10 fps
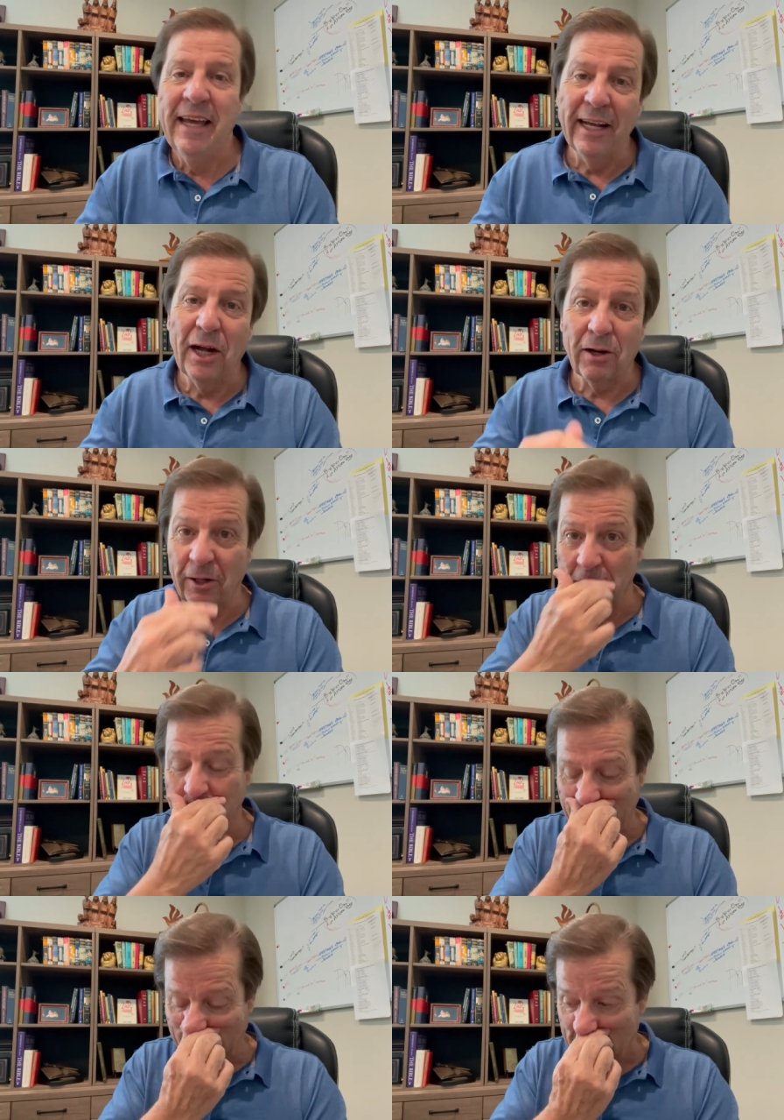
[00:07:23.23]
And I'll close
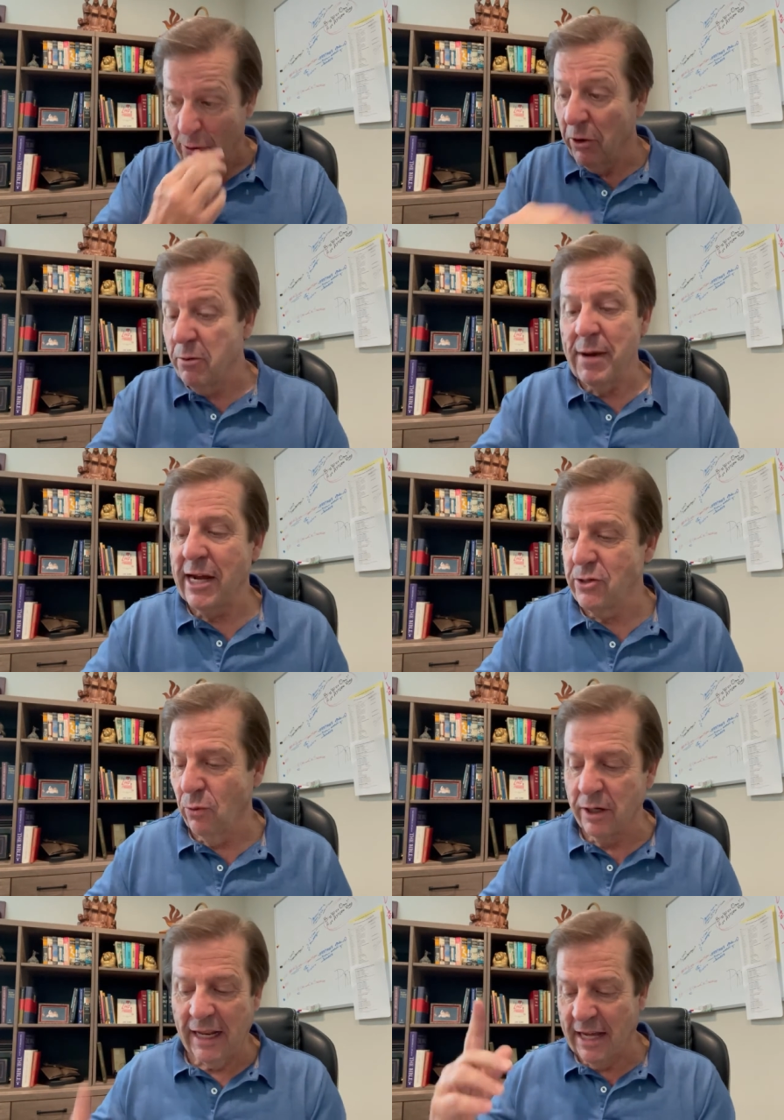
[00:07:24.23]
it there. I want to remind you
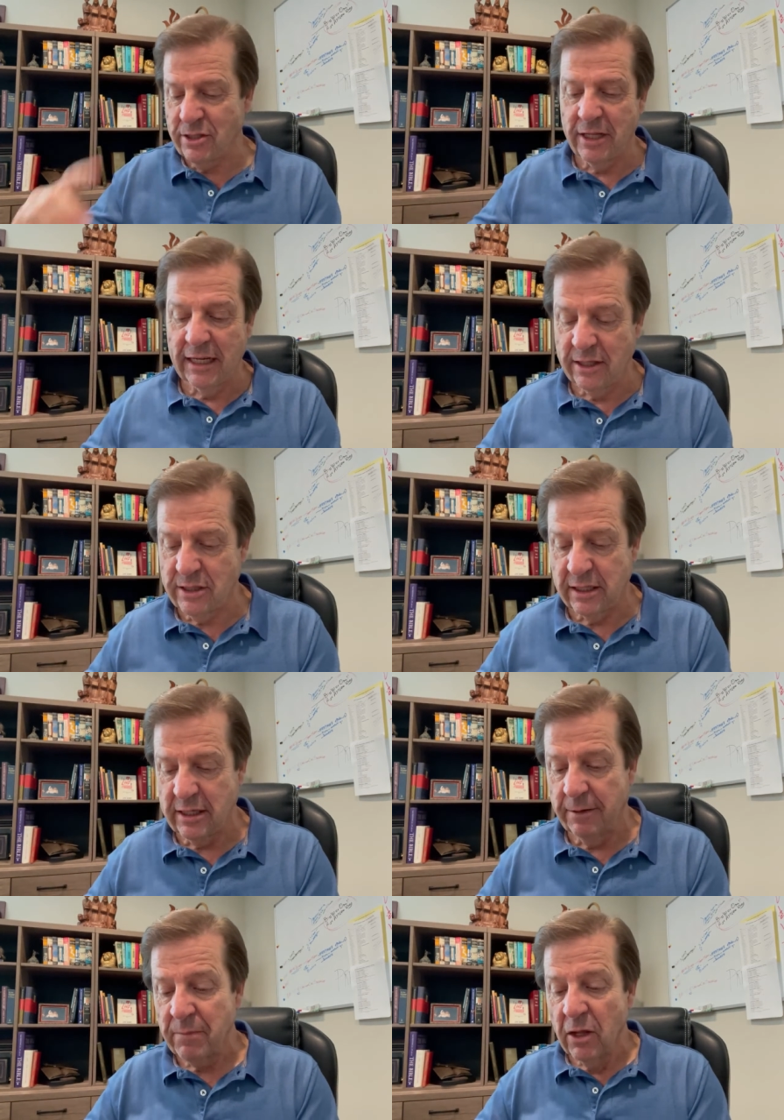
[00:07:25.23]
one last thing is that
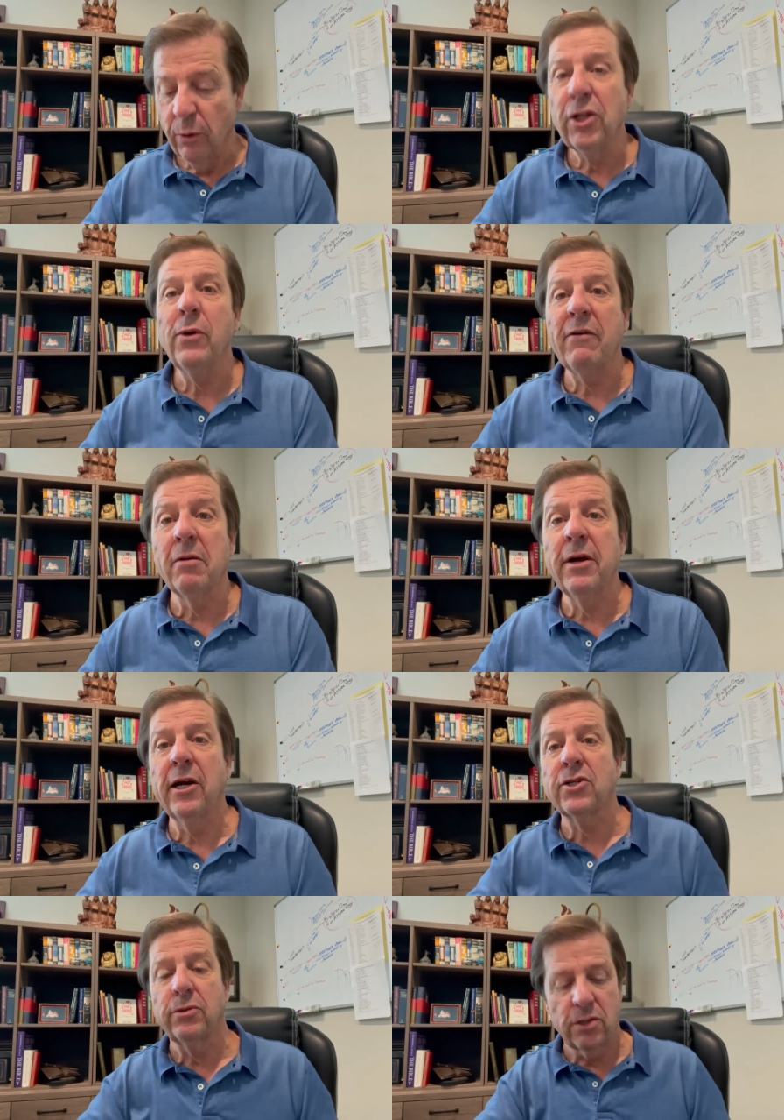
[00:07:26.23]
uh, we do have our
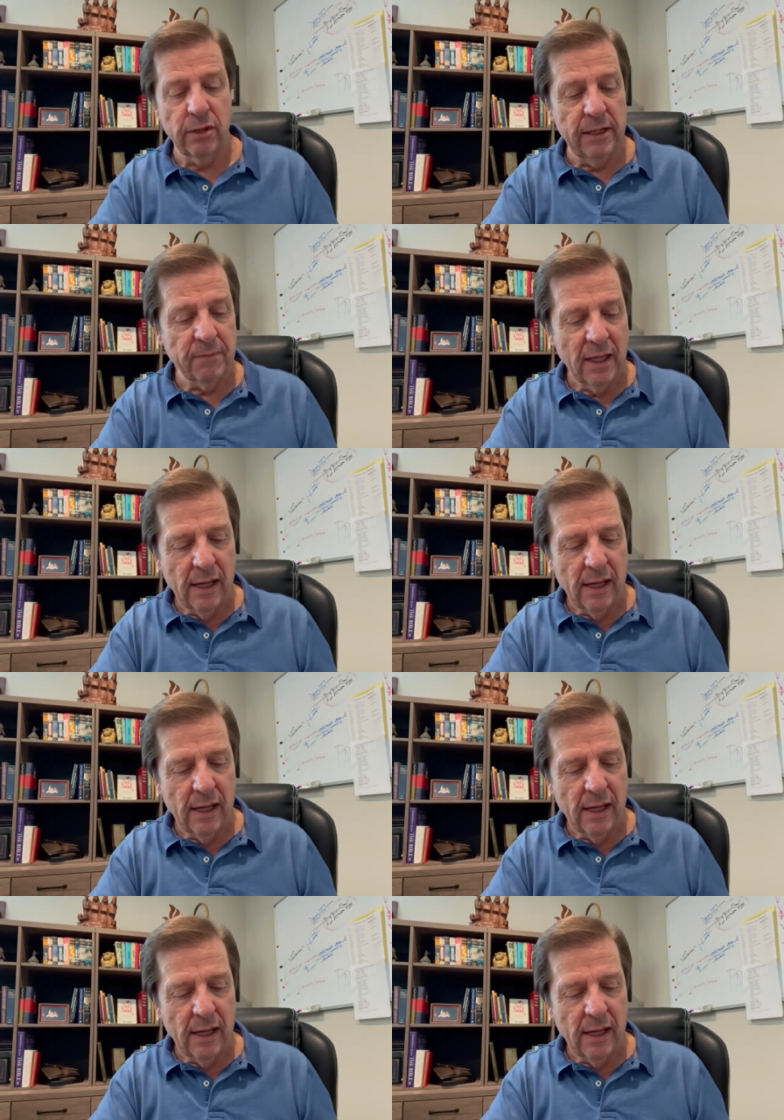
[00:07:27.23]
marriage retreat